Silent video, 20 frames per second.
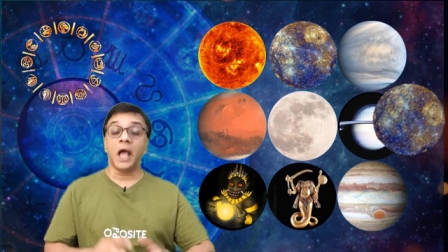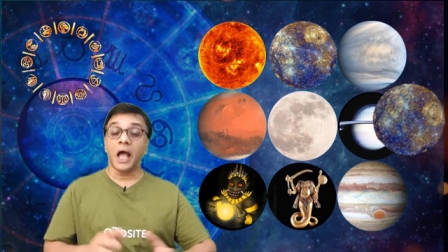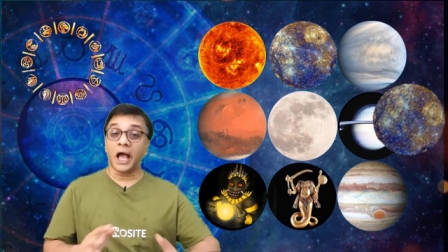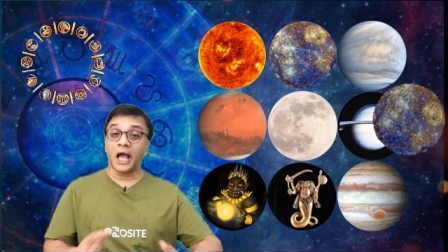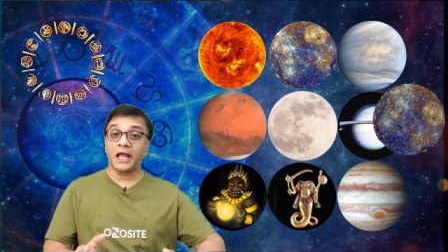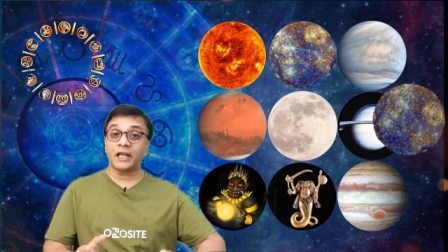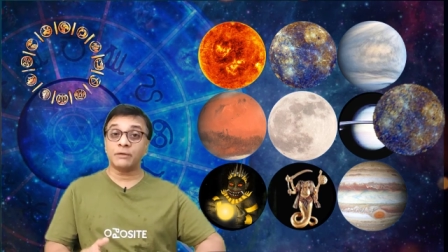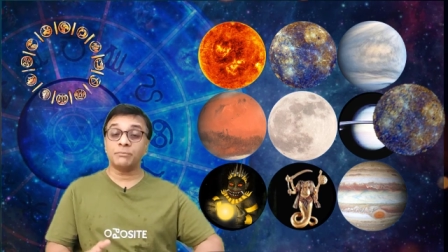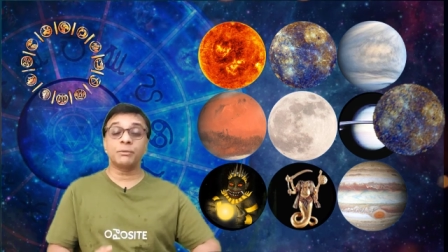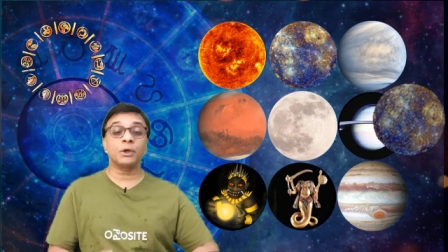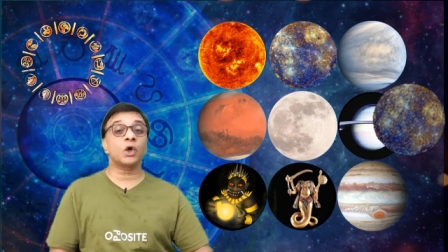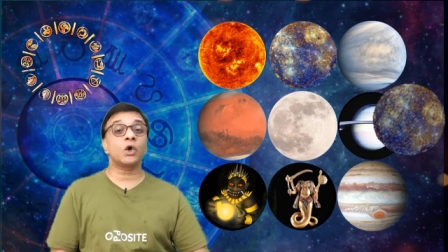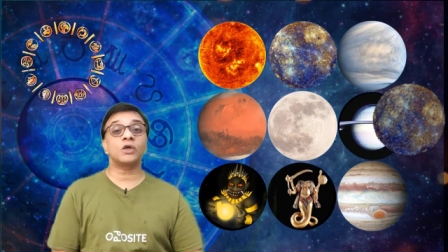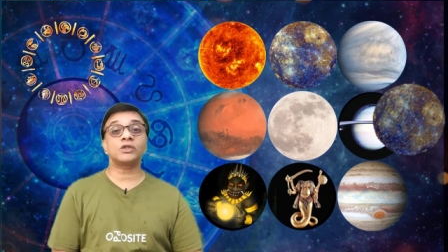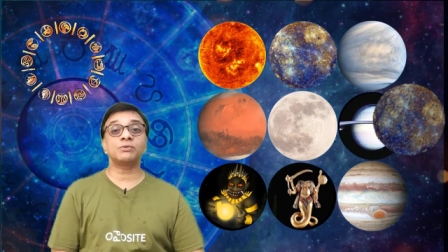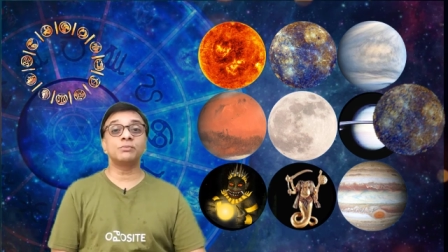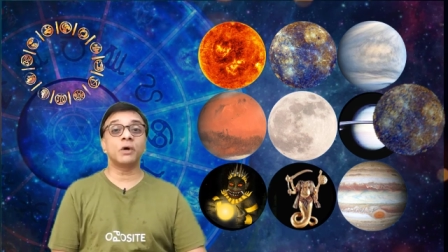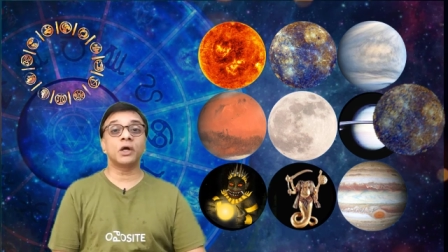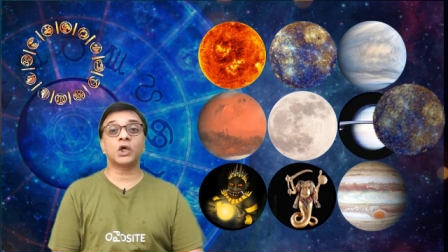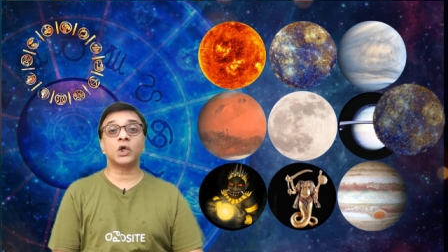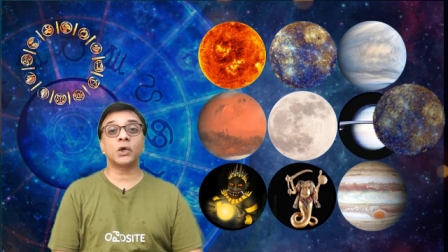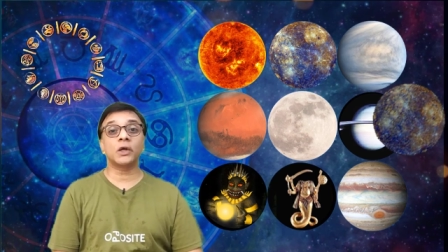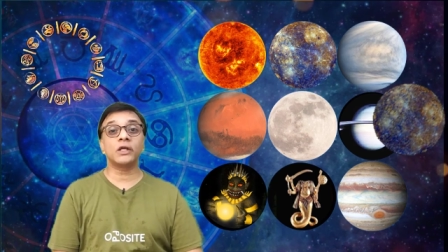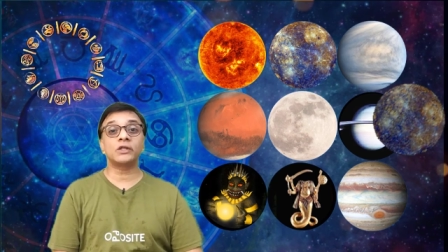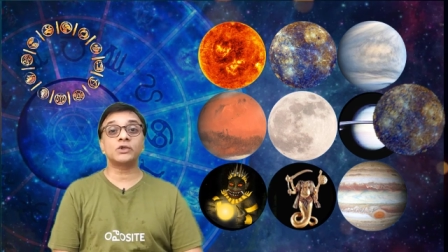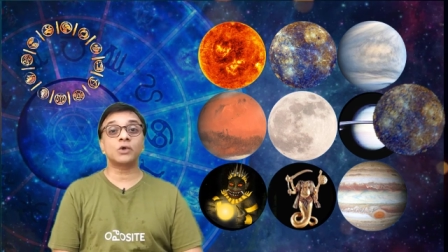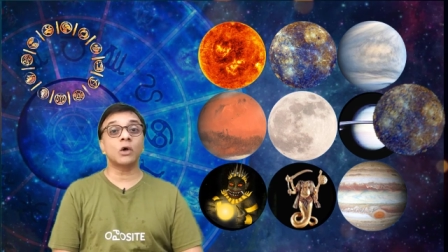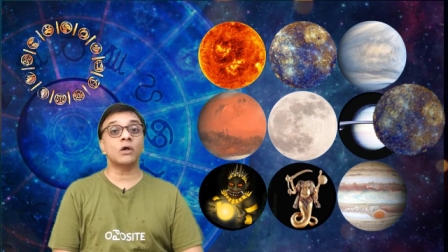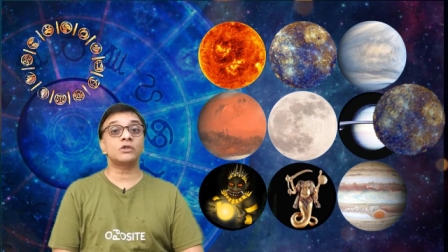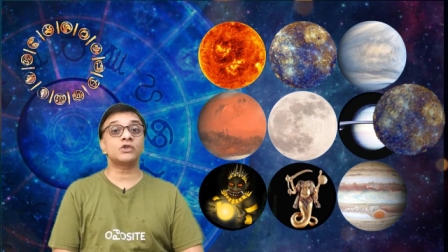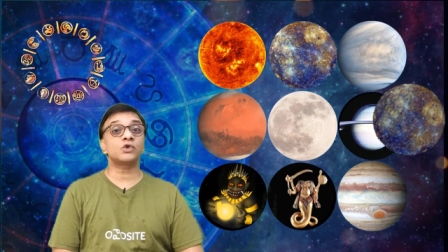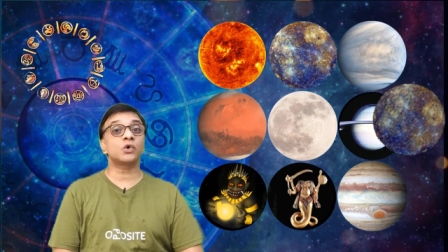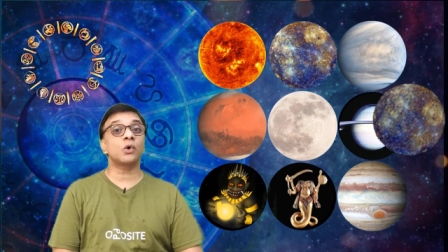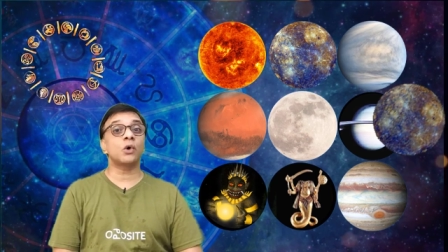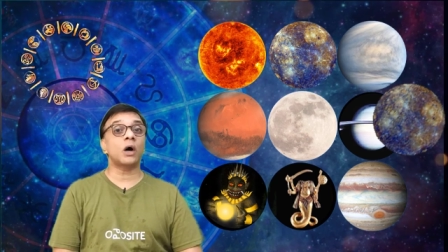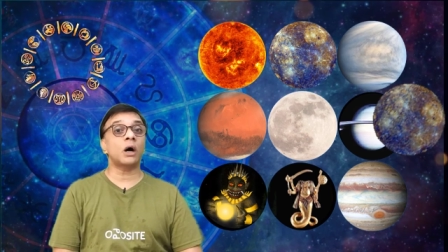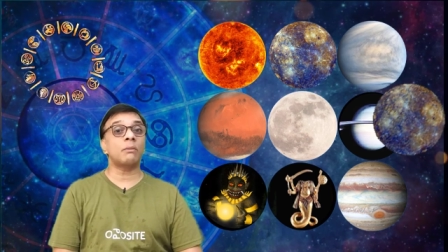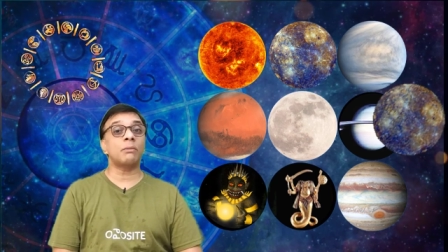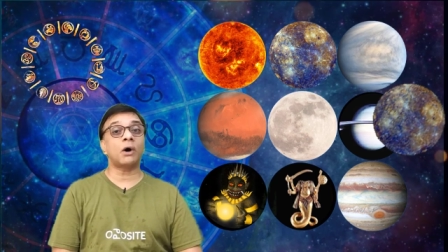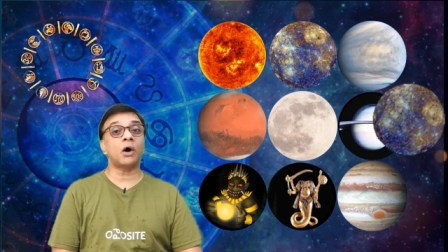And because Mercury is
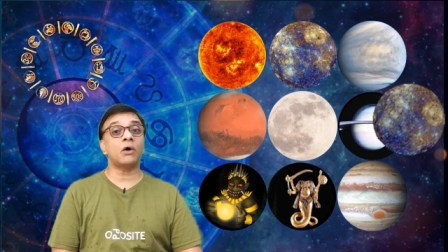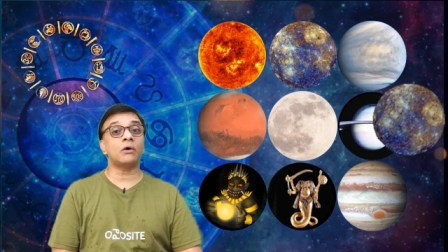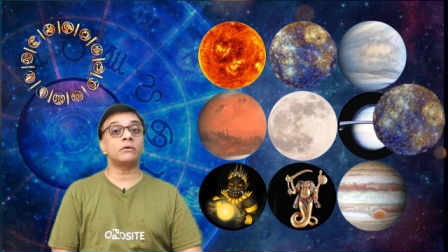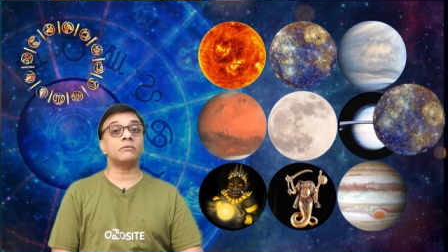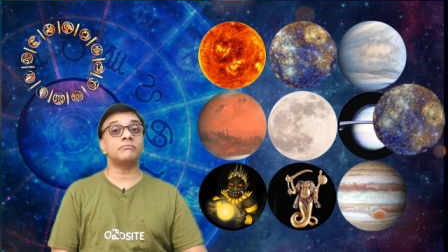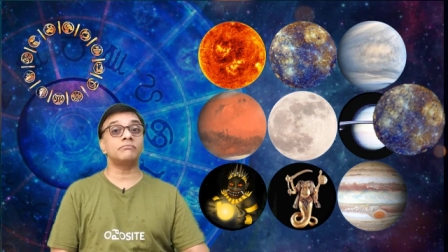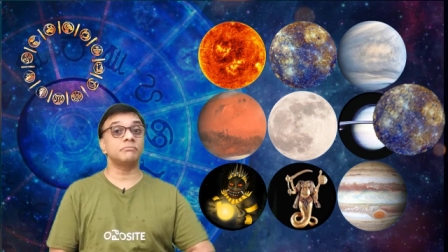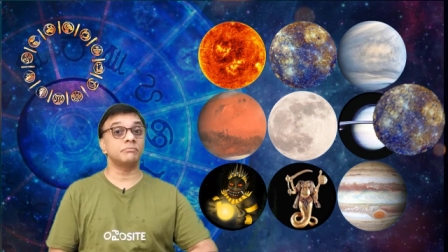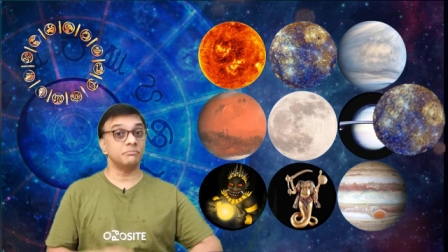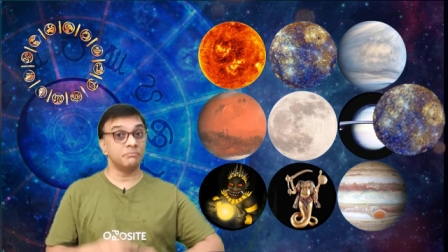also about